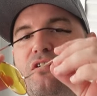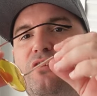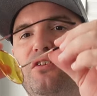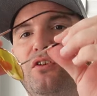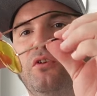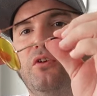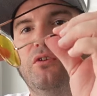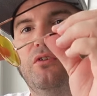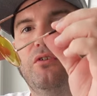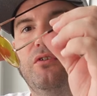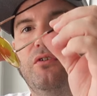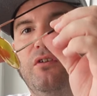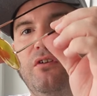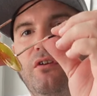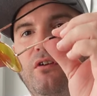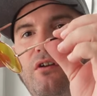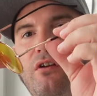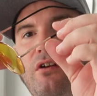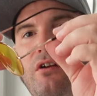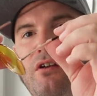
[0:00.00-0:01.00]
So
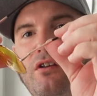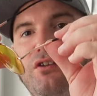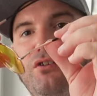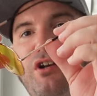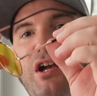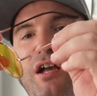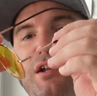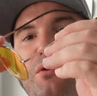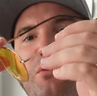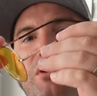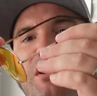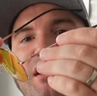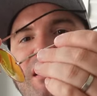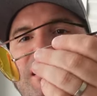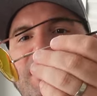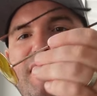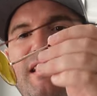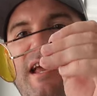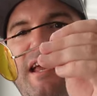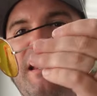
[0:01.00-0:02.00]
you kind of want to
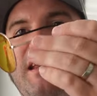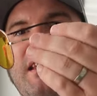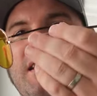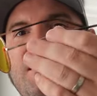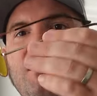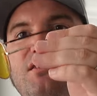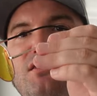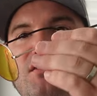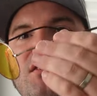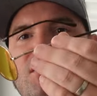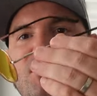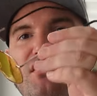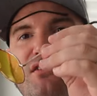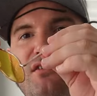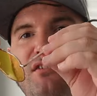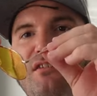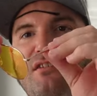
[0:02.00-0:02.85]
get that hinge.